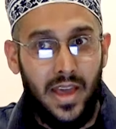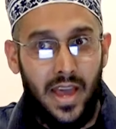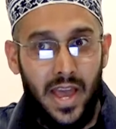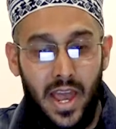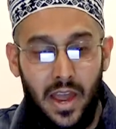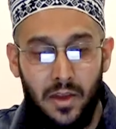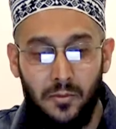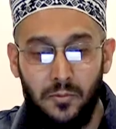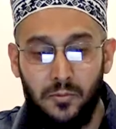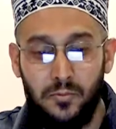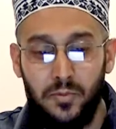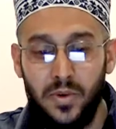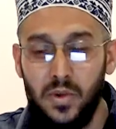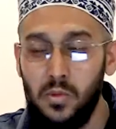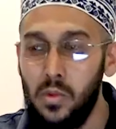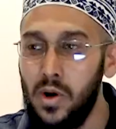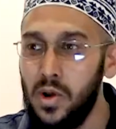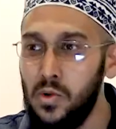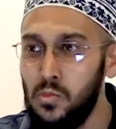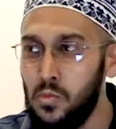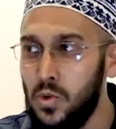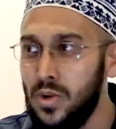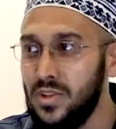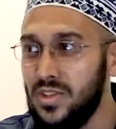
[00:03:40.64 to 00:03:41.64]

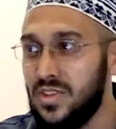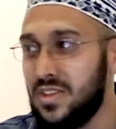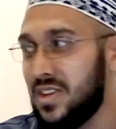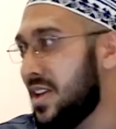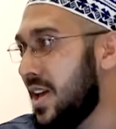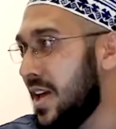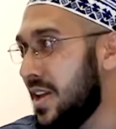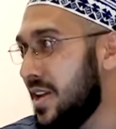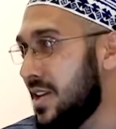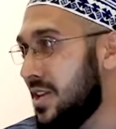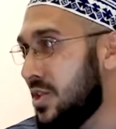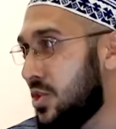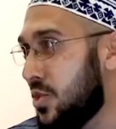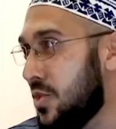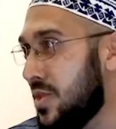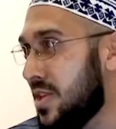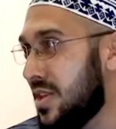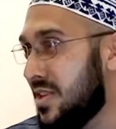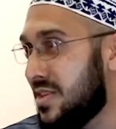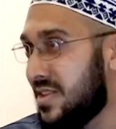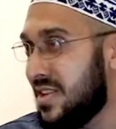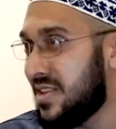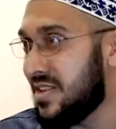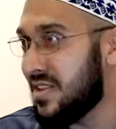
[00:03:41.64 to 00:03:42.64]
Everyone wants to get into
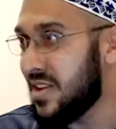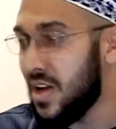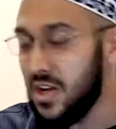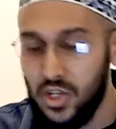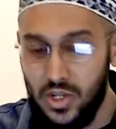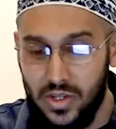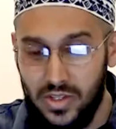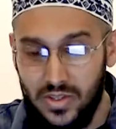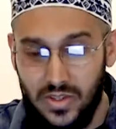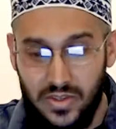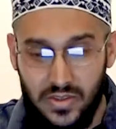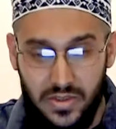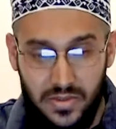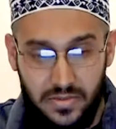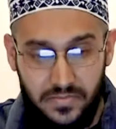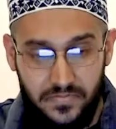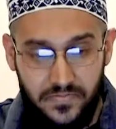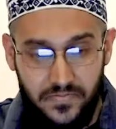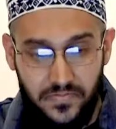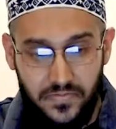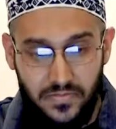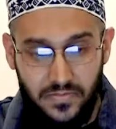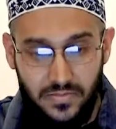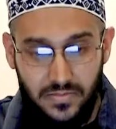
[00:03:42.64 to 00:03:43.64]
these discussions.
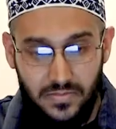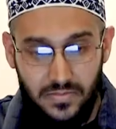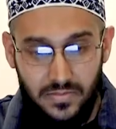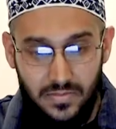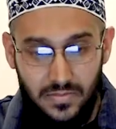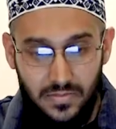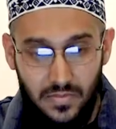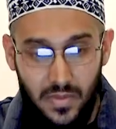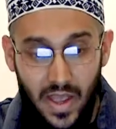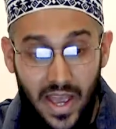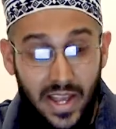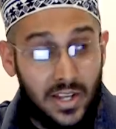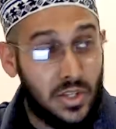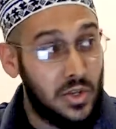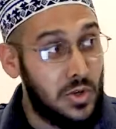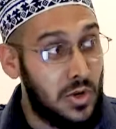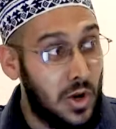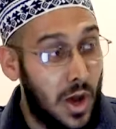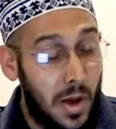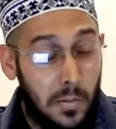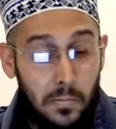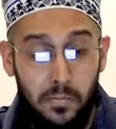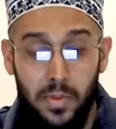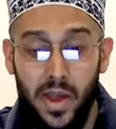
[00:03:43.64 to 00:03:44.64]
And to
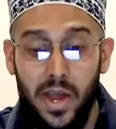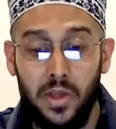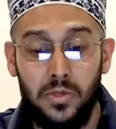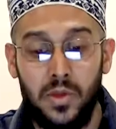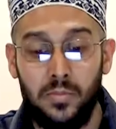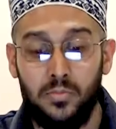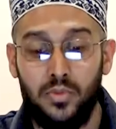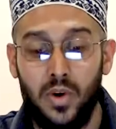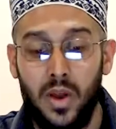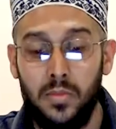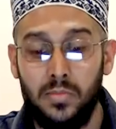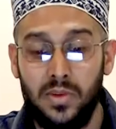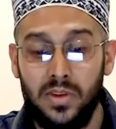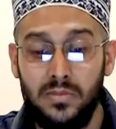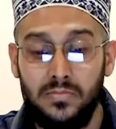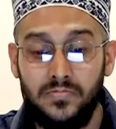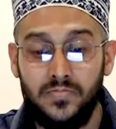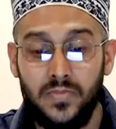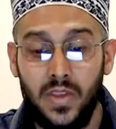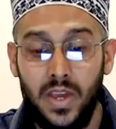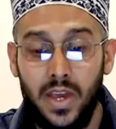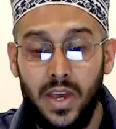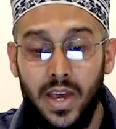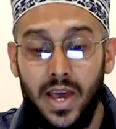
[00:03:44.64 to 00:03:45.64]
compound the
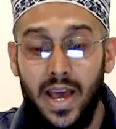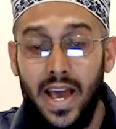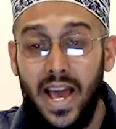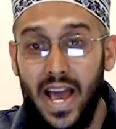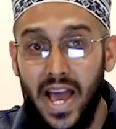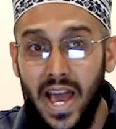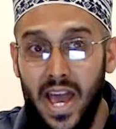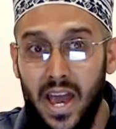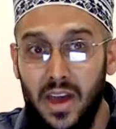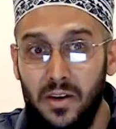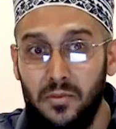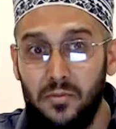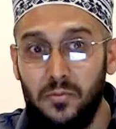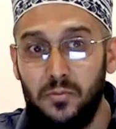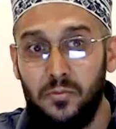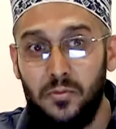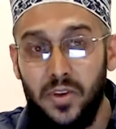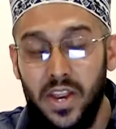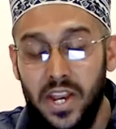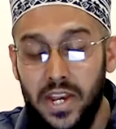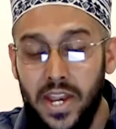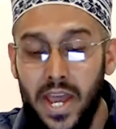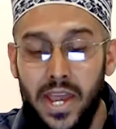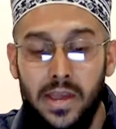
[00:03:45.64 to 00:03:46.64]
problem,
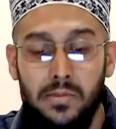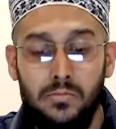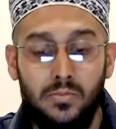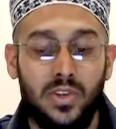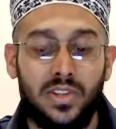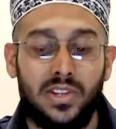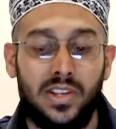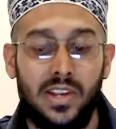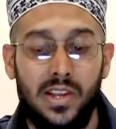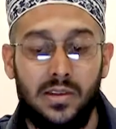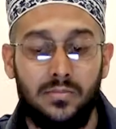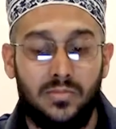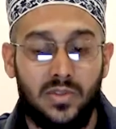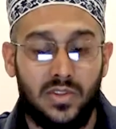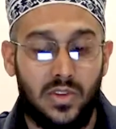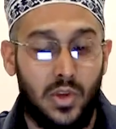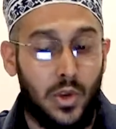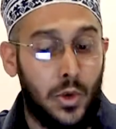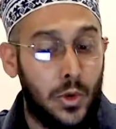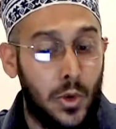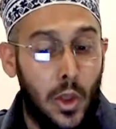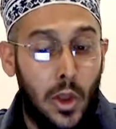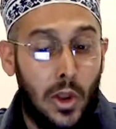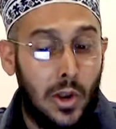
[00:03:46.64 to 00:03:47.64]
everyday Muslims
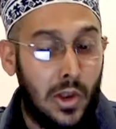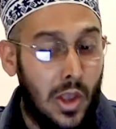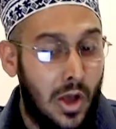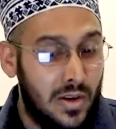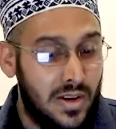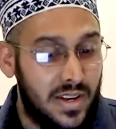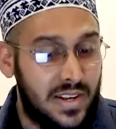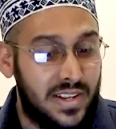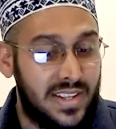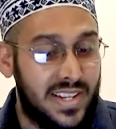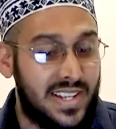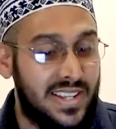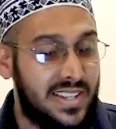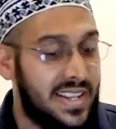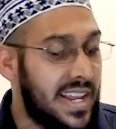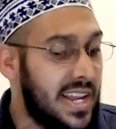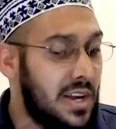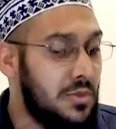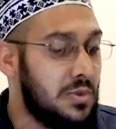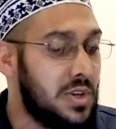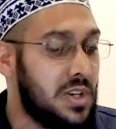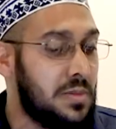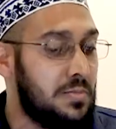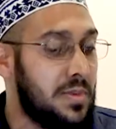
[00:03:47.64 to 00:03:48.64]
no longer
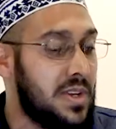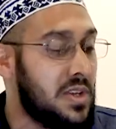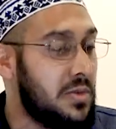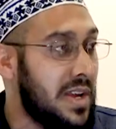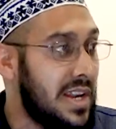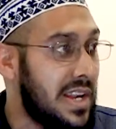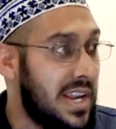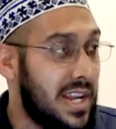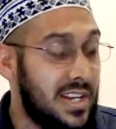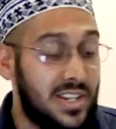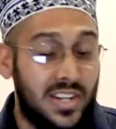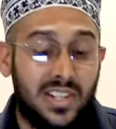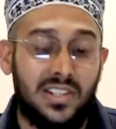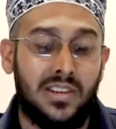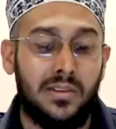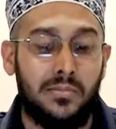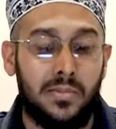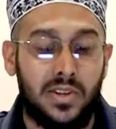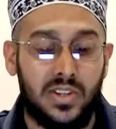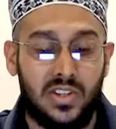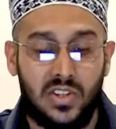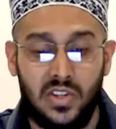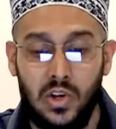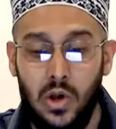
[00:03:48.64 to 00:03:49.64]
distinguish between
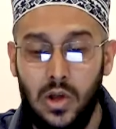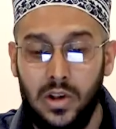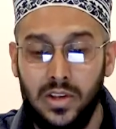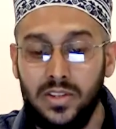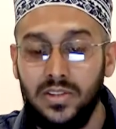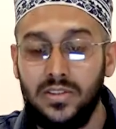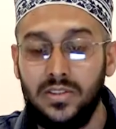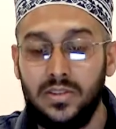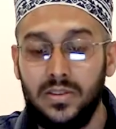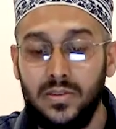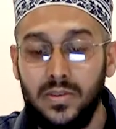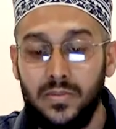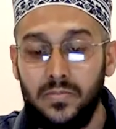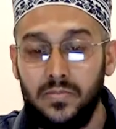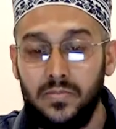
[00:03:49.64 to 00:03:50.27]
legitimate scholars